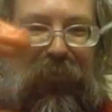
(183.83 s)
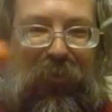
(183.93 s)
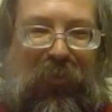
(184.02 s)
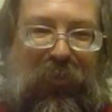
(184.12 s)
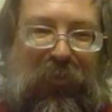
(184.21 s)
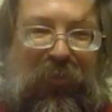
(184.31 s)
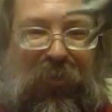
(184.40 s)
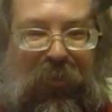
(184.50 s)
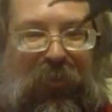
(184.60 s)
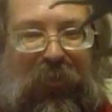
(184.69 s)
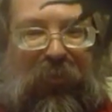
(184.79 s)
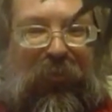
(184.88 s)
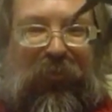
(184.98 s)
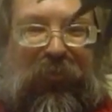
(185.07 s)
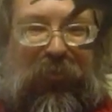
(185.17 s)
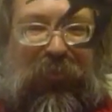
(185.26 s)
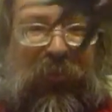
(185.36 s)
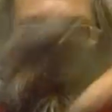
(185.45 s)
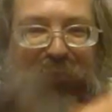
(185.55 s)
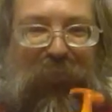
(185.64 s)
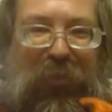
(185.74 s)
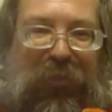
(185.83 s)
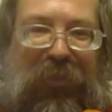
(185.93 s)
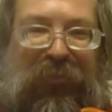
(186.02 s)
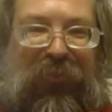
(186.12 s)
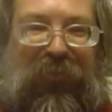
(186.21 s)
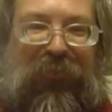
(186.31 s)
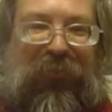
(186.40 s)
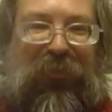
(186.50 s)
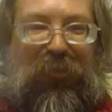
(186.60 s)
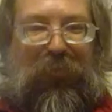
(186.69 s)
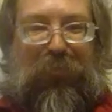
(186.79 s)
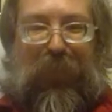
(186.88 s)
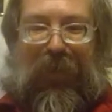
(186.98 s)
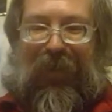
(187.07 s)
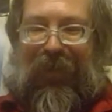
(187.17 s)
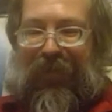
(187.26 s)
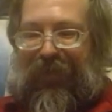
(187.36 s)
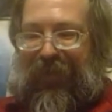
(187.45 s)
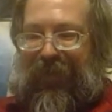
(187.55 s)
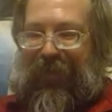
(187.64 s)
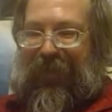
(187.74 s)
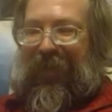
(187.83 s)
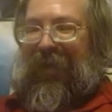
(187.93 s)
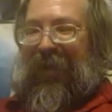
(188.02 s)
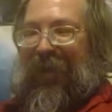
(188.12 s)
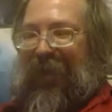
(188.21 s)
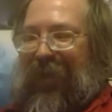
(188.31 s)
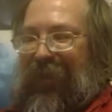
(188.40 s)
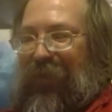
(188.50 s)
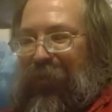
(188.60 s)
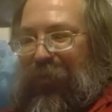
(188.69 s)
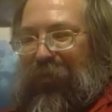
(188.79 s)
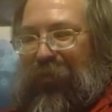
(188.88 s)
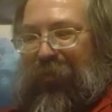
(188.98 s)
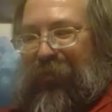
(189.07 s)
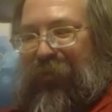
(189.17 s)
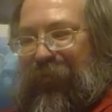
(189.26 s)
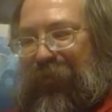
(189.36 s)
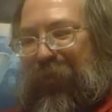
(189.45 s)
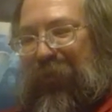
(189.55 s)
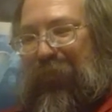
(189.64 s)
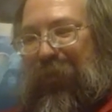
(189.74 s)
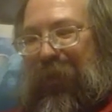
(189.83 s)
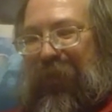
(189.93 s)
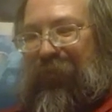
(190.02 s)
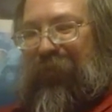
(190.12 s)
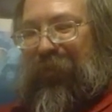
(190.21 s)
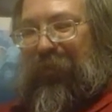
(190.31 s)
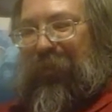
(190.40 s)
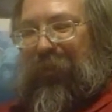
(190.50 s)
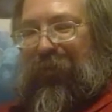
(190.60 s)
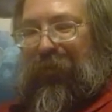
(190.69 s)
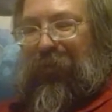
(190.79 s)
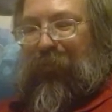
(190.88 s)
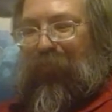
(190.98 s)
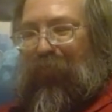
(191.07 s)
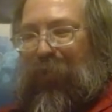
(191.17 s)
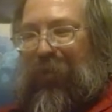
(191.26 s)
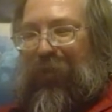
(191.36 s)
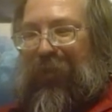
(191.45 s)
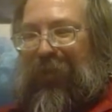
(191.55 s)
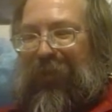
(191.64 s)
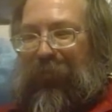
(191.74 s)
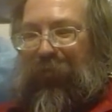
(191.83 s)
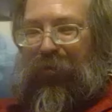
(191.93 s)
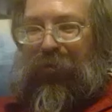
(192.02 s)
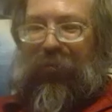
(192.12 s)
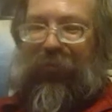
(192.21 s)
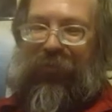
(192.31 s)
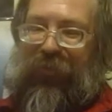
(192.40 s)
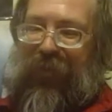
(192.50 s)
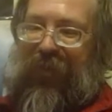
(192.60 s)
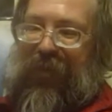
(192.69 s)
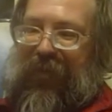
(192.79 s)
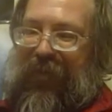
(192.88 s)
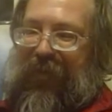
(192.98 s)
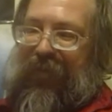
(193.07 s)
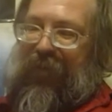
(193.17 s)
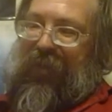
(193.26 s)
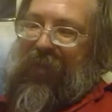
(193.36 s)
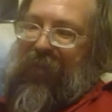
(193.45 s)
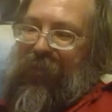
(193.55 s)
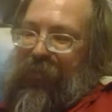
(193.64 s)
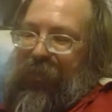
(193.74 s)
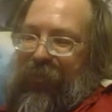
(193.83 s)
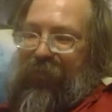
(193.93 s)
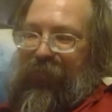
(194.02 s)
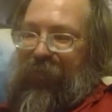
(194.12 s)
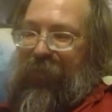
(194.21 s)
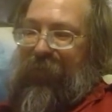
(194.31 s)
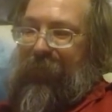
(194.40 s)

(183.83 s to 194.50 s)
wrong, so this one isn't so bad. You're going to see we have some that are a lot worse. Now this